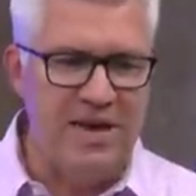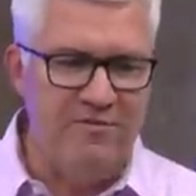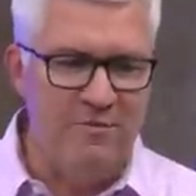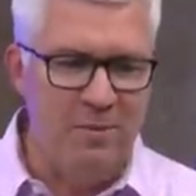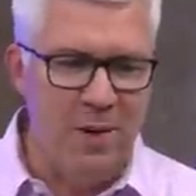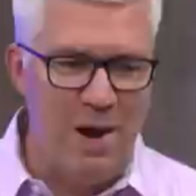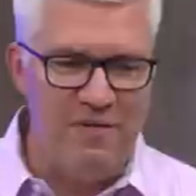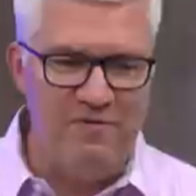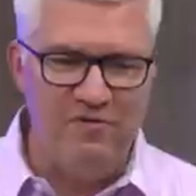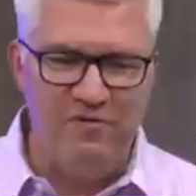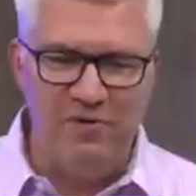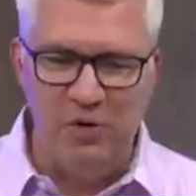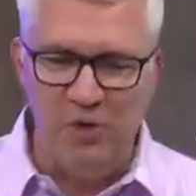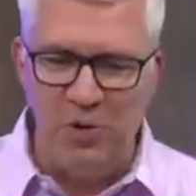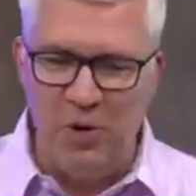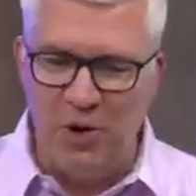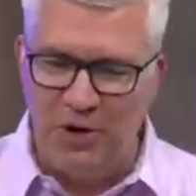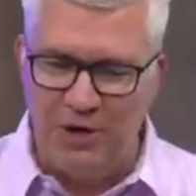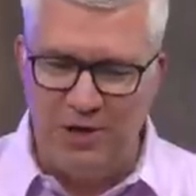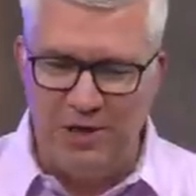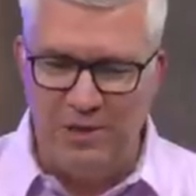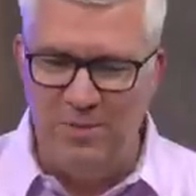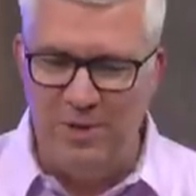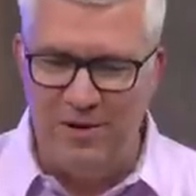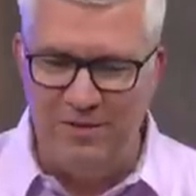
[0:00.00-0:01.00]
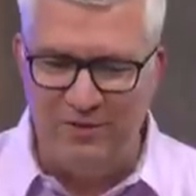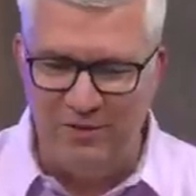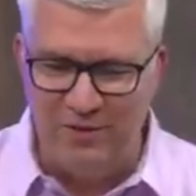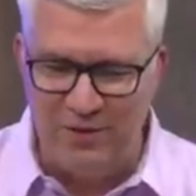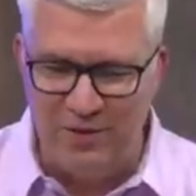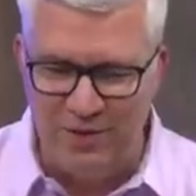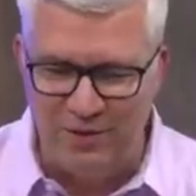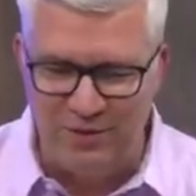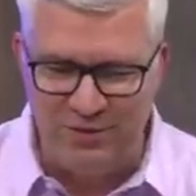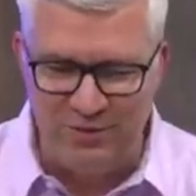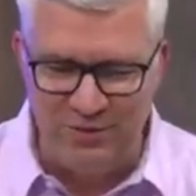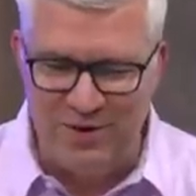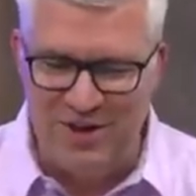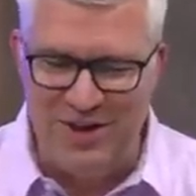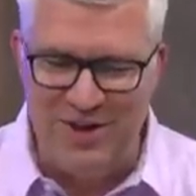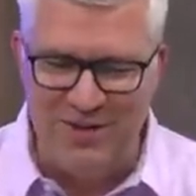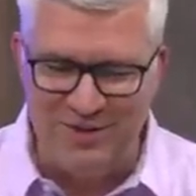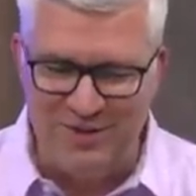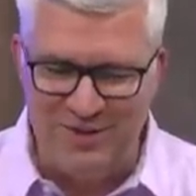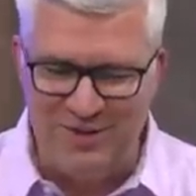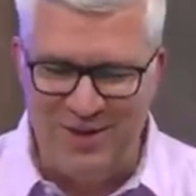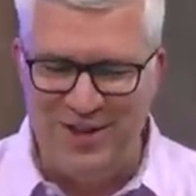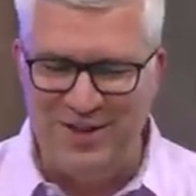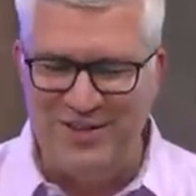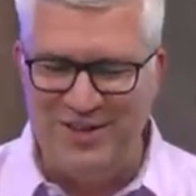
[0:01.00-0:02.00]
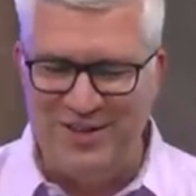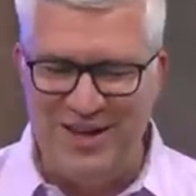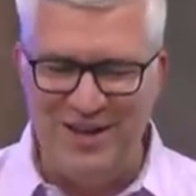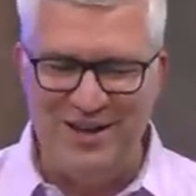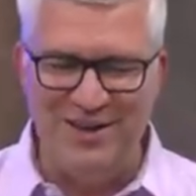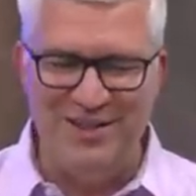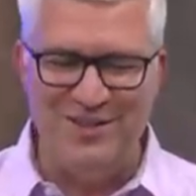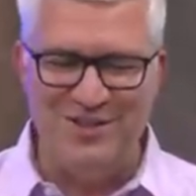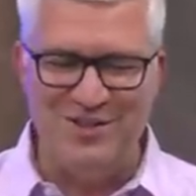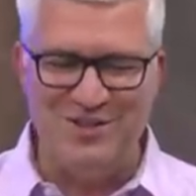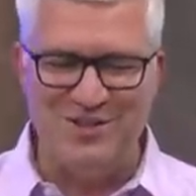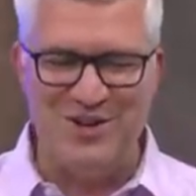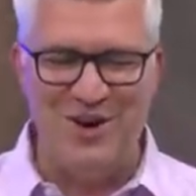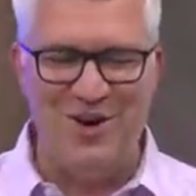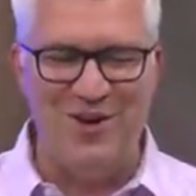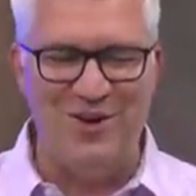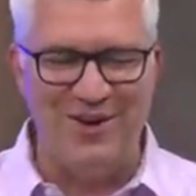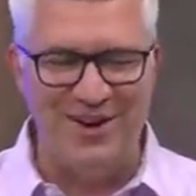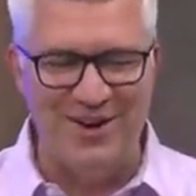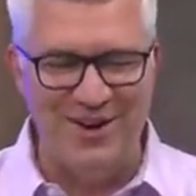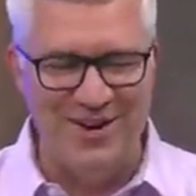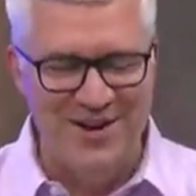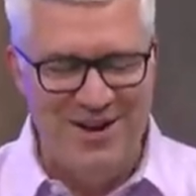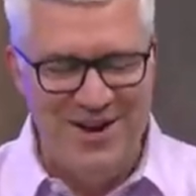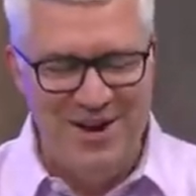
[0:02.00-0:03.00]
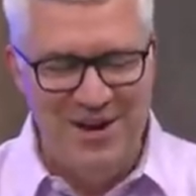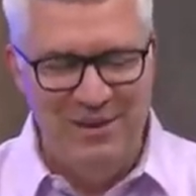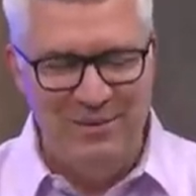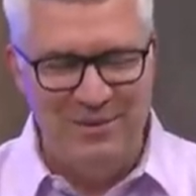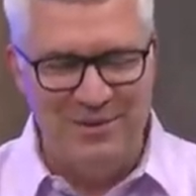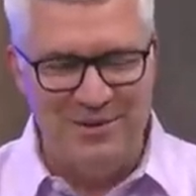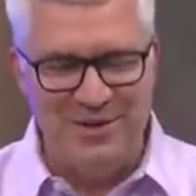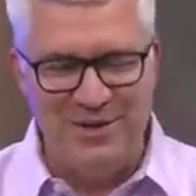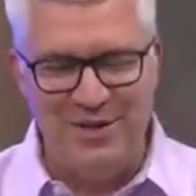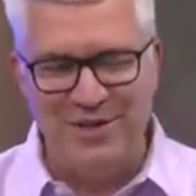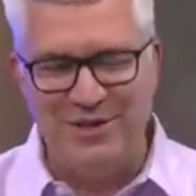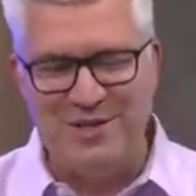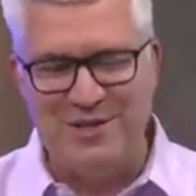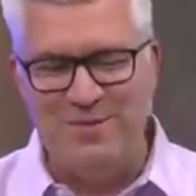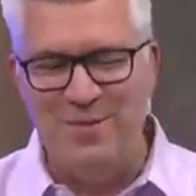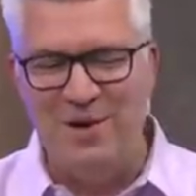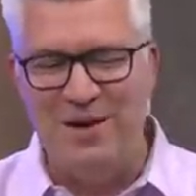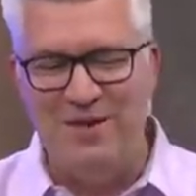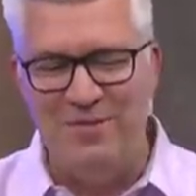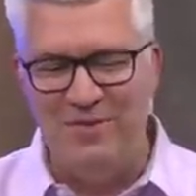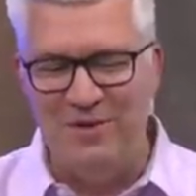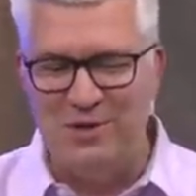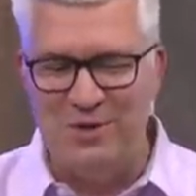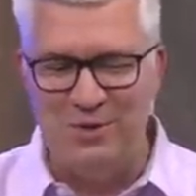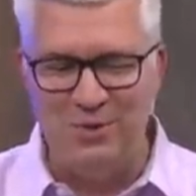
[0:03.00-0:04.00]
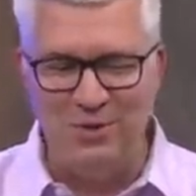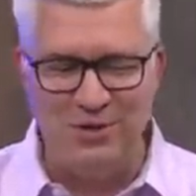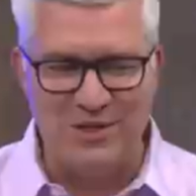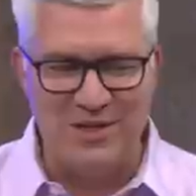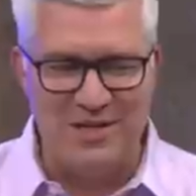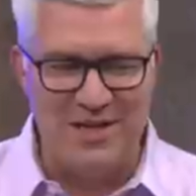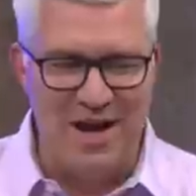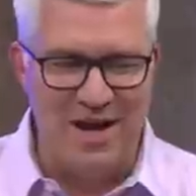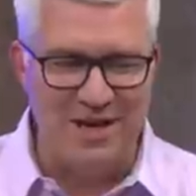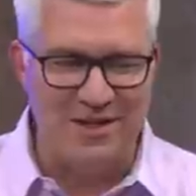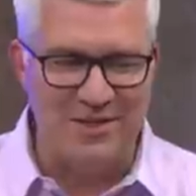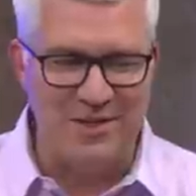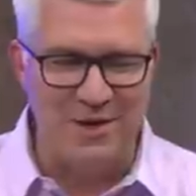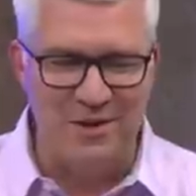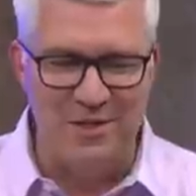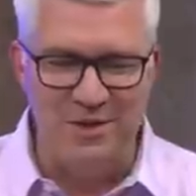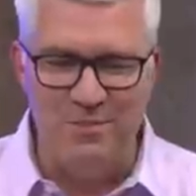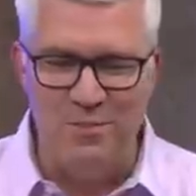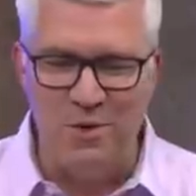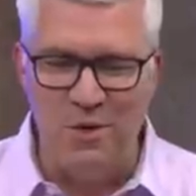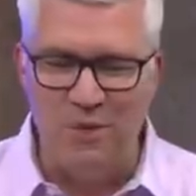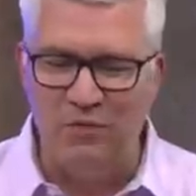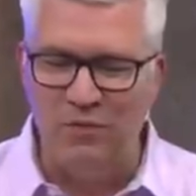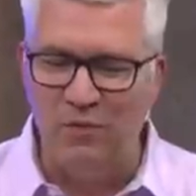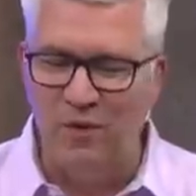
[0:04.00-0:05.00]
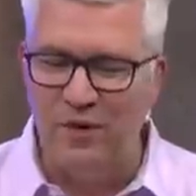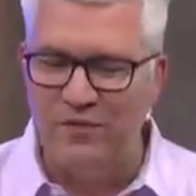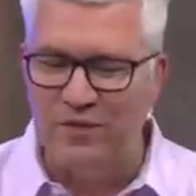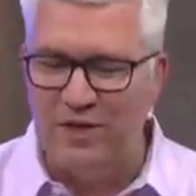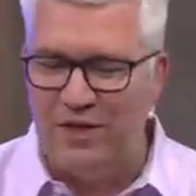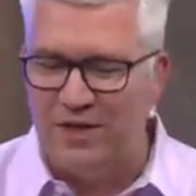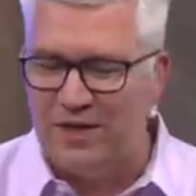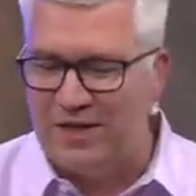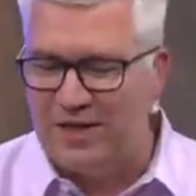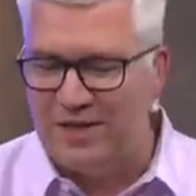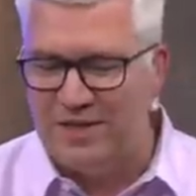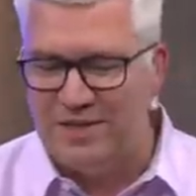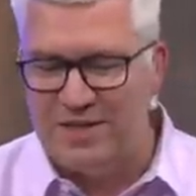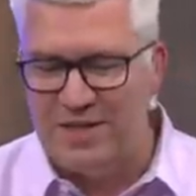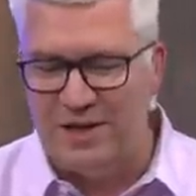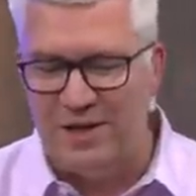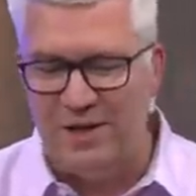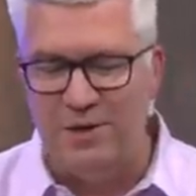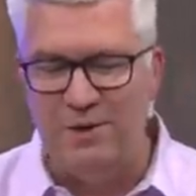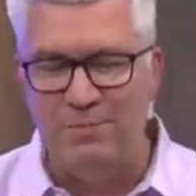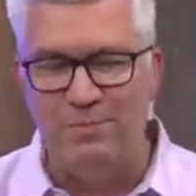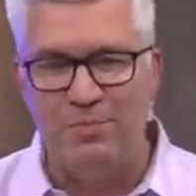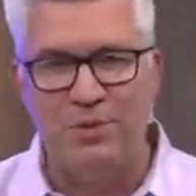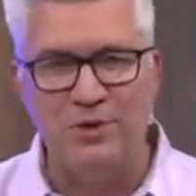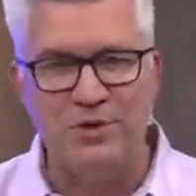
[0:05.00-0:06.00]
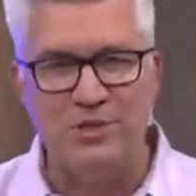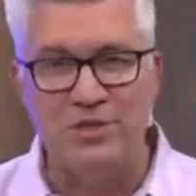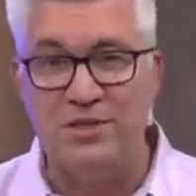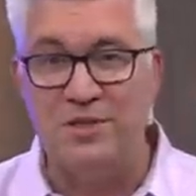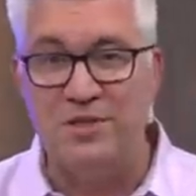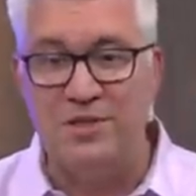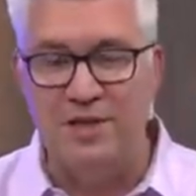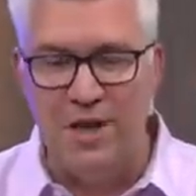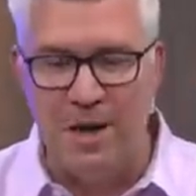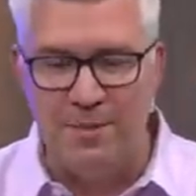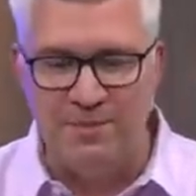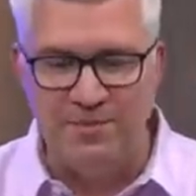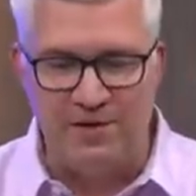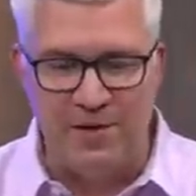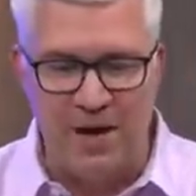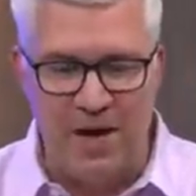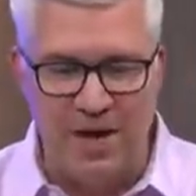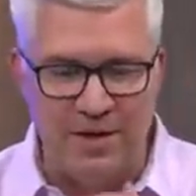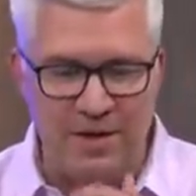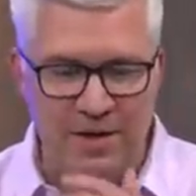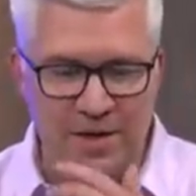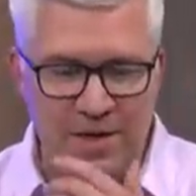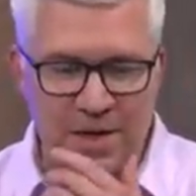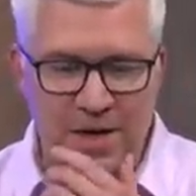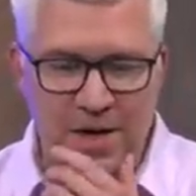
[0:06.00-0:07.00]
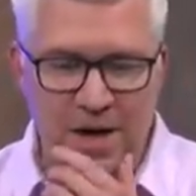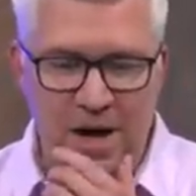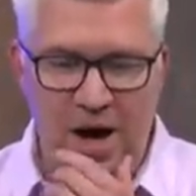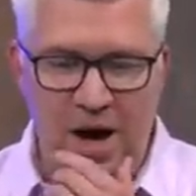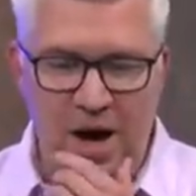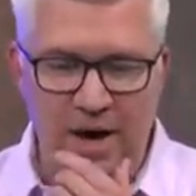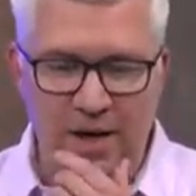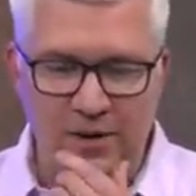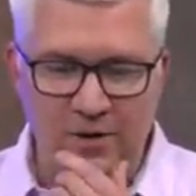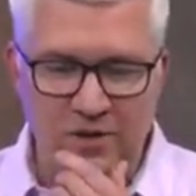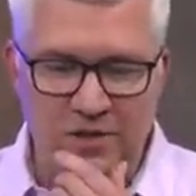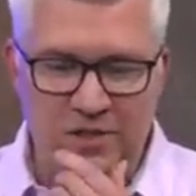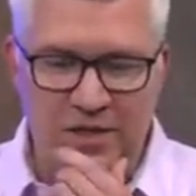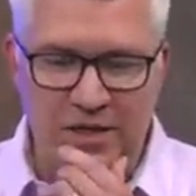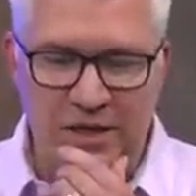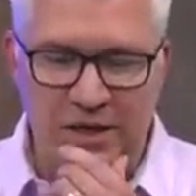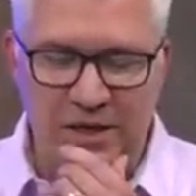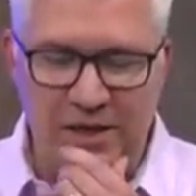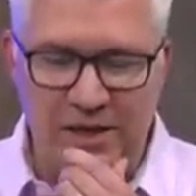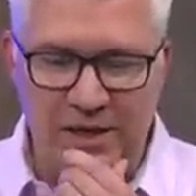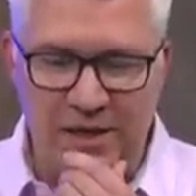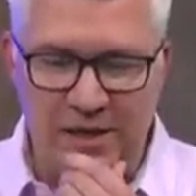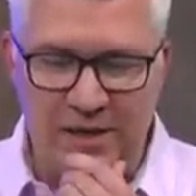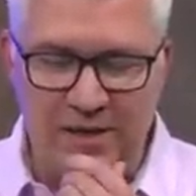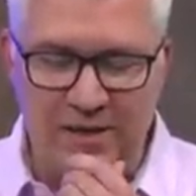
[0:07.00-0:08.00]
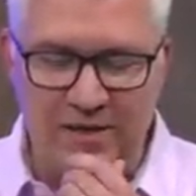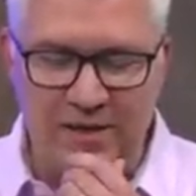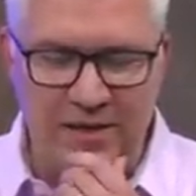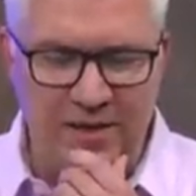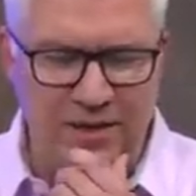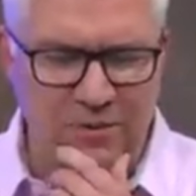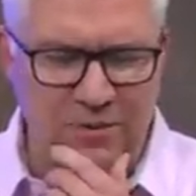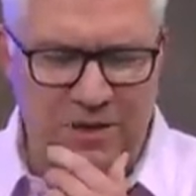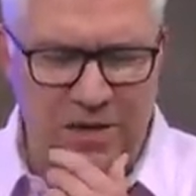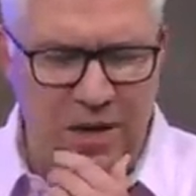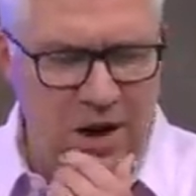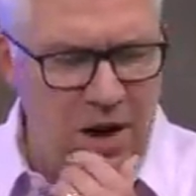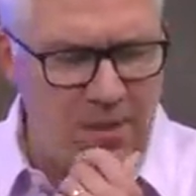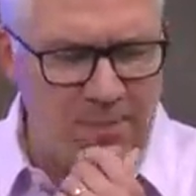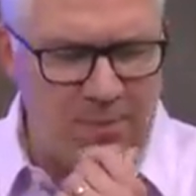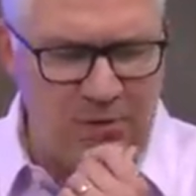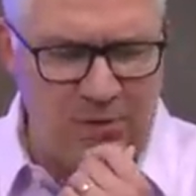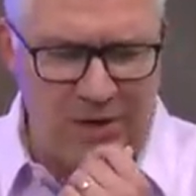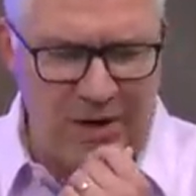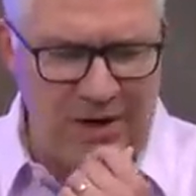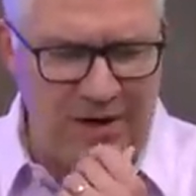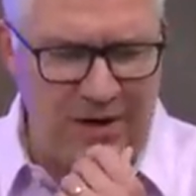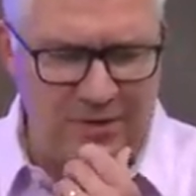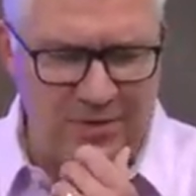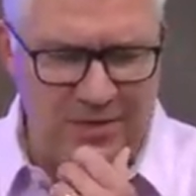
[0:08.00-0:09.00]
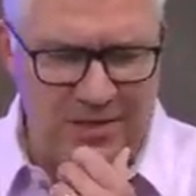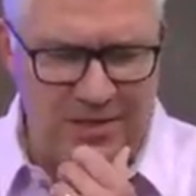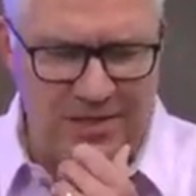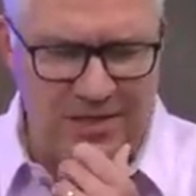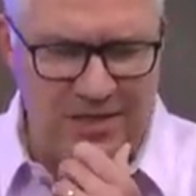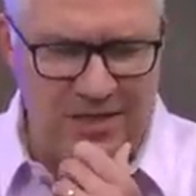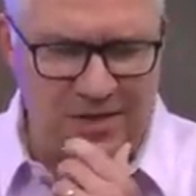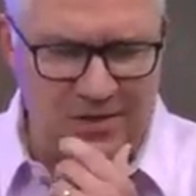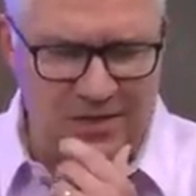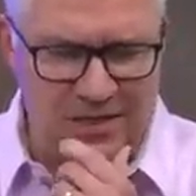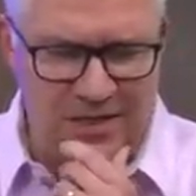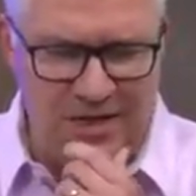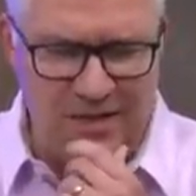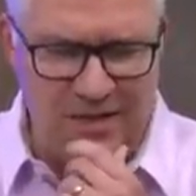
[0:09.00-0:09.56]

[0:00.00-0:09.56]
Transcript: my full argument for the three and three at the end of the show here. Let's look at some individual stocks on the move. Rivian continuing to push to the upside. Uh, you're seeing, uh, I think that was an upgrade, it was a sell side